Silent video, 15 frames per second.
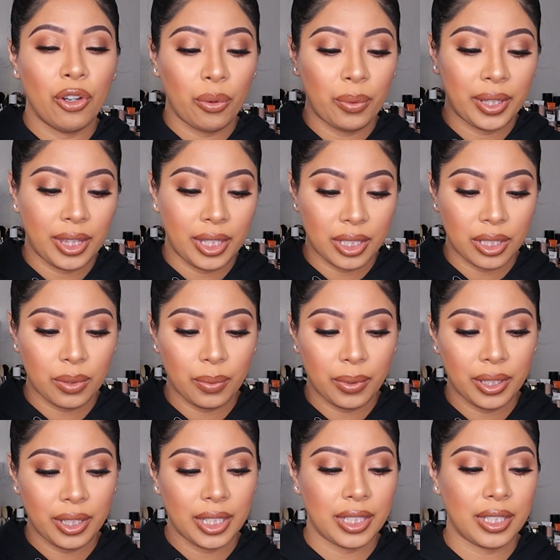go with this
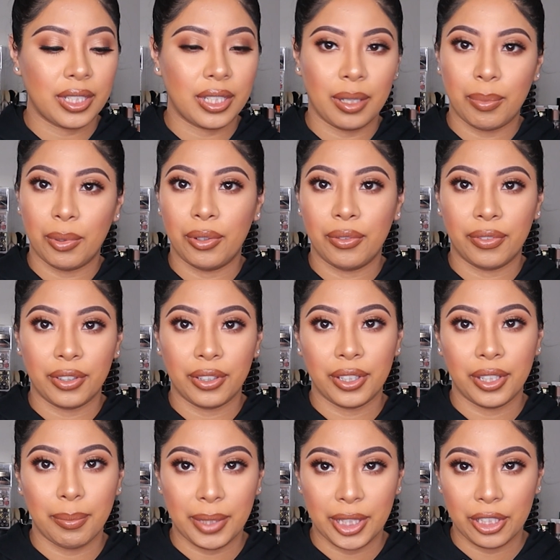one and skip over
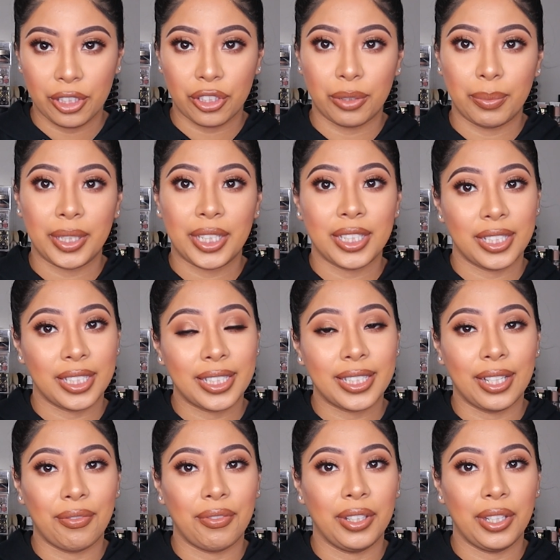the miniature because it's
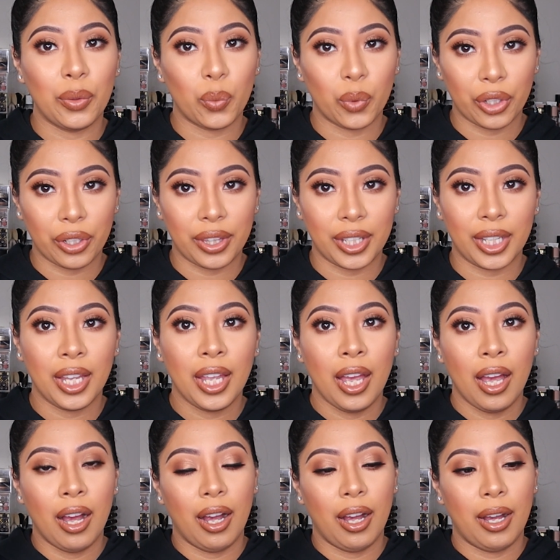definitely worth it.
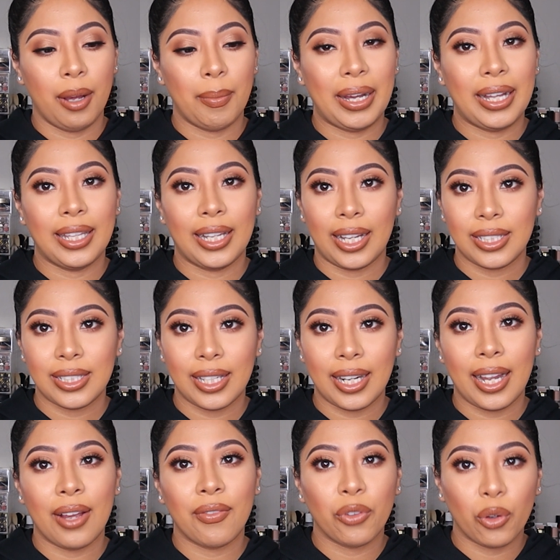Like I said,
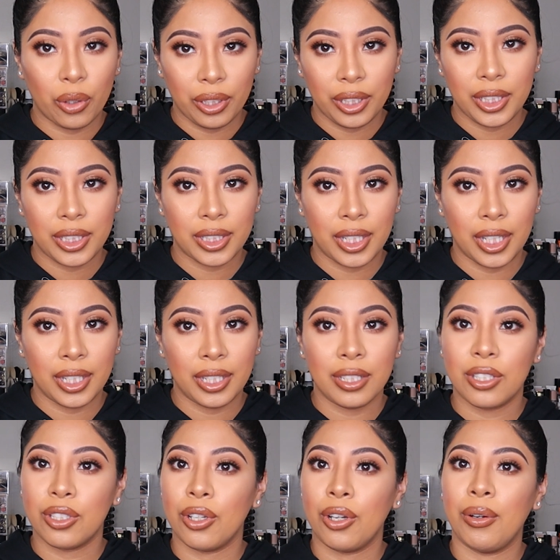I have oily skin,
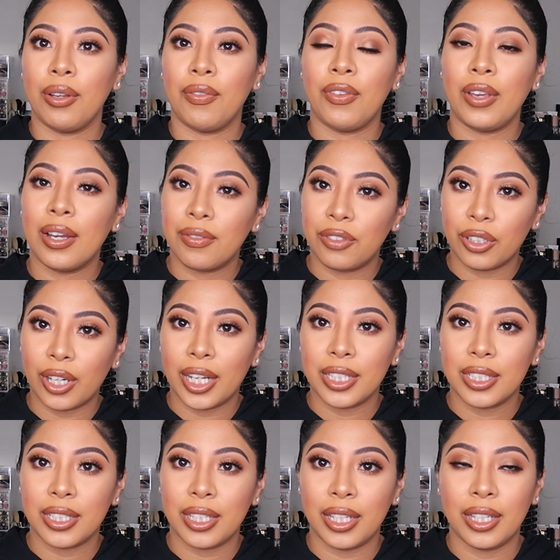so if you have dry
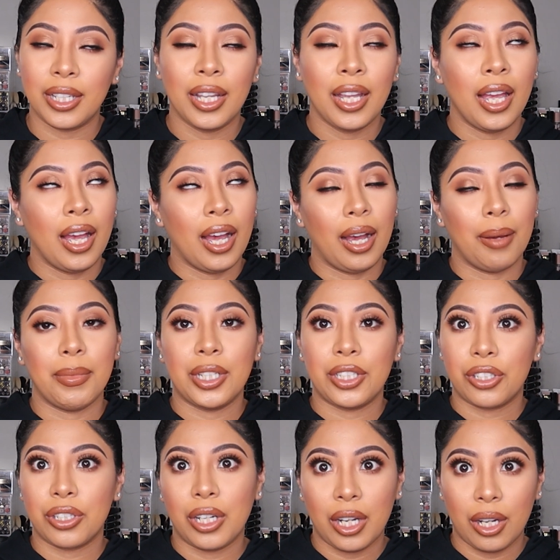skin, I'm not
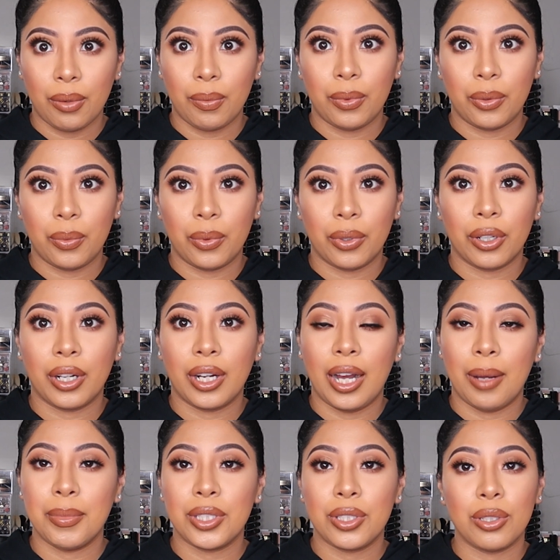sure how it would work.
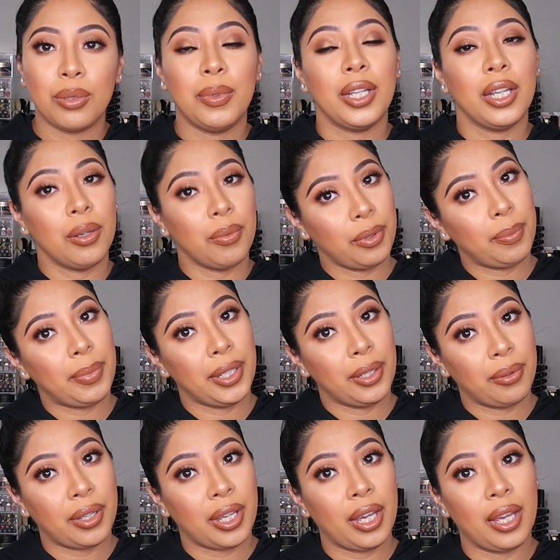I'm assuming it would be
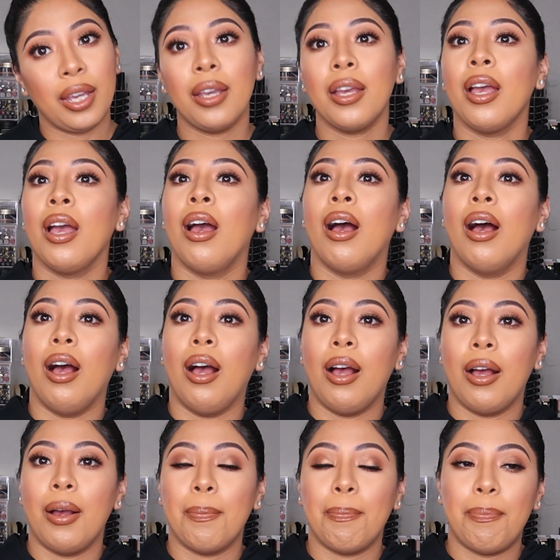okay.
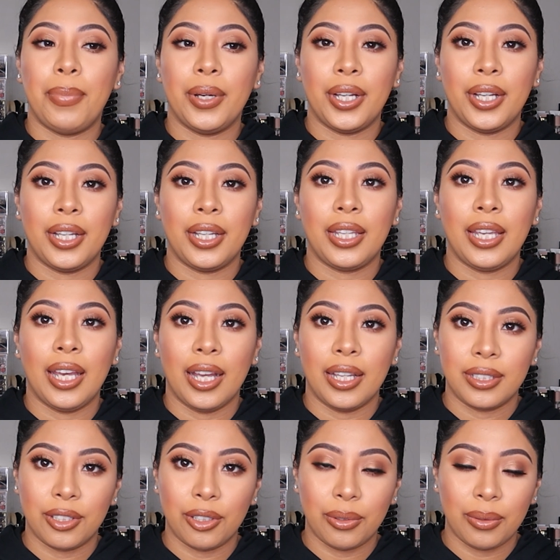But yeah,
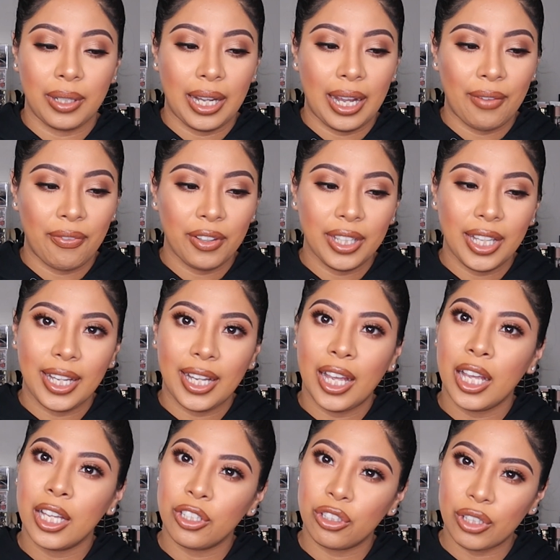so I feel like
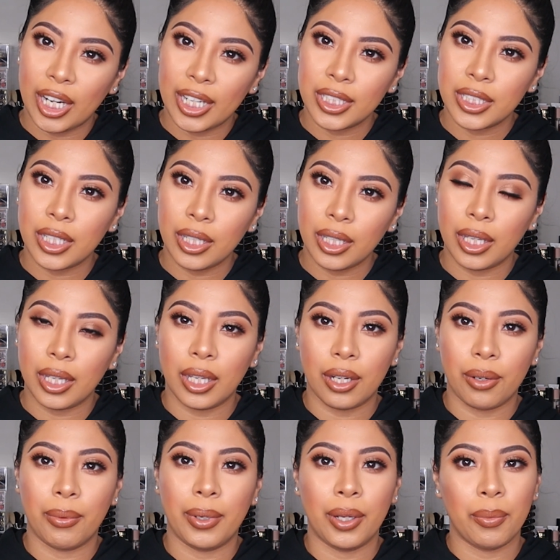dry skin can get
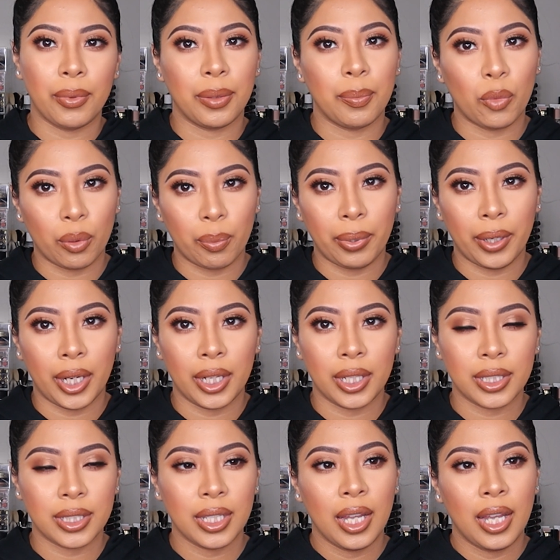away with more
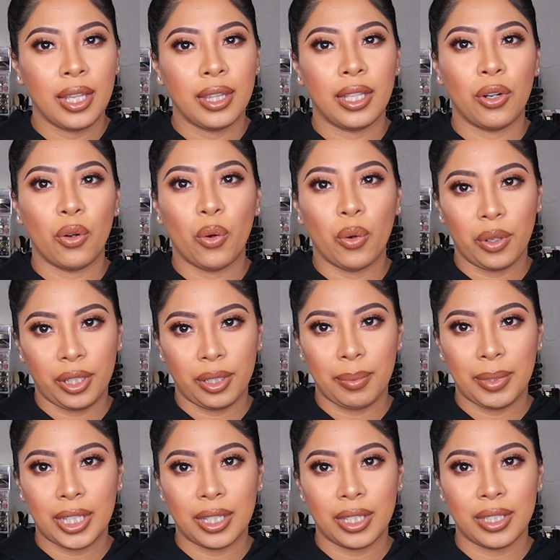products than oily,
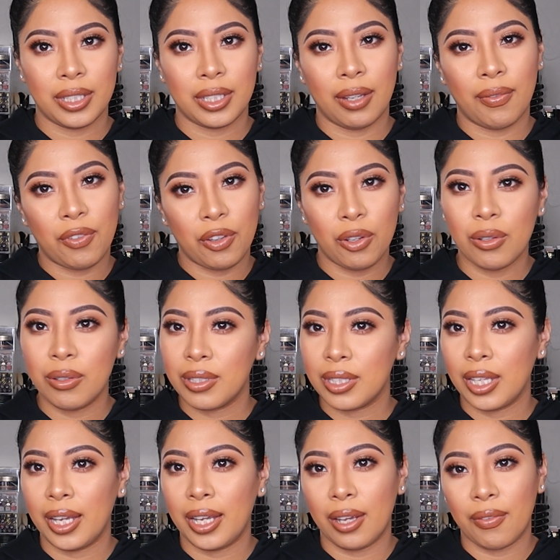because if you use
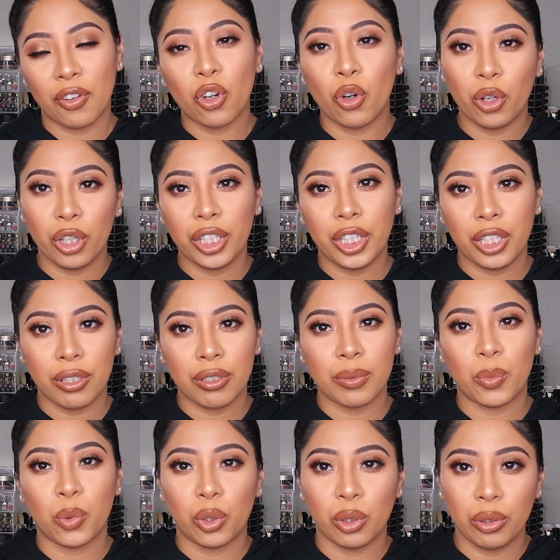if you're oily and use
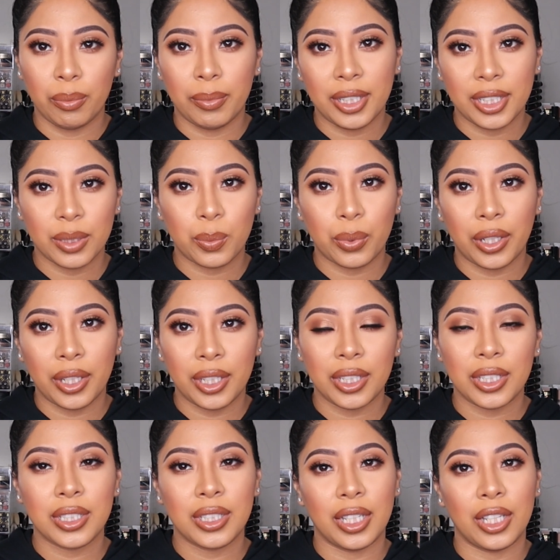more luminous
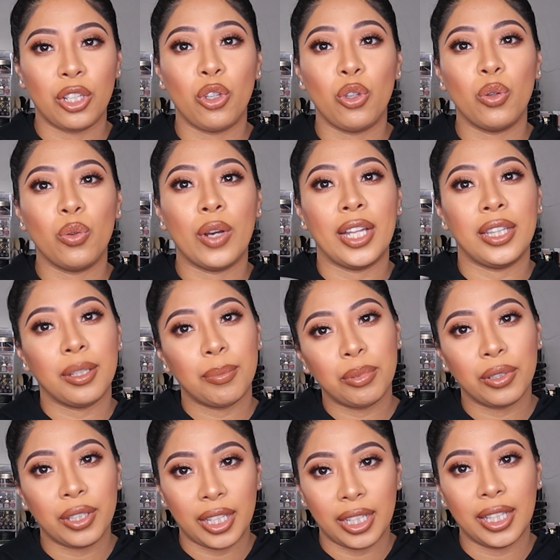products, then you end up
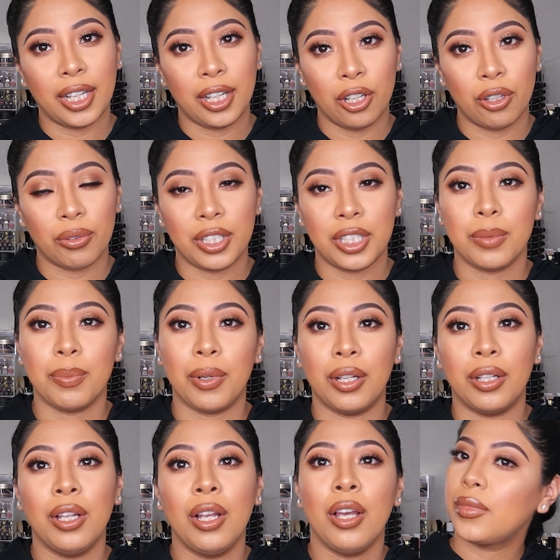looking like a grease
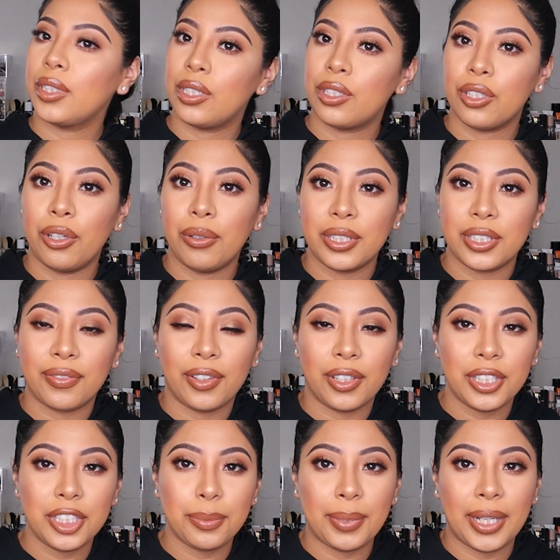ball. So as far
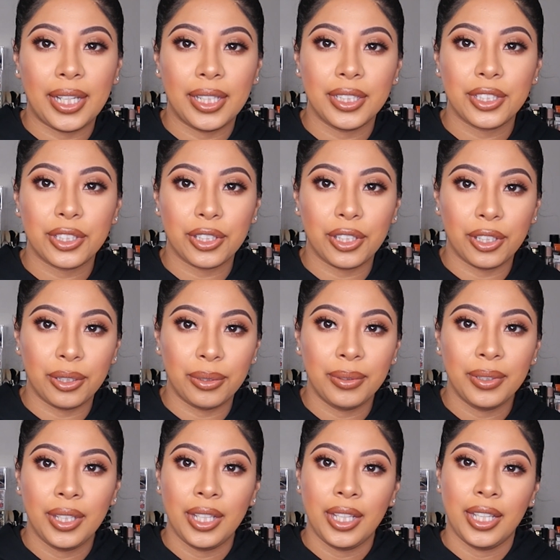as palettes go,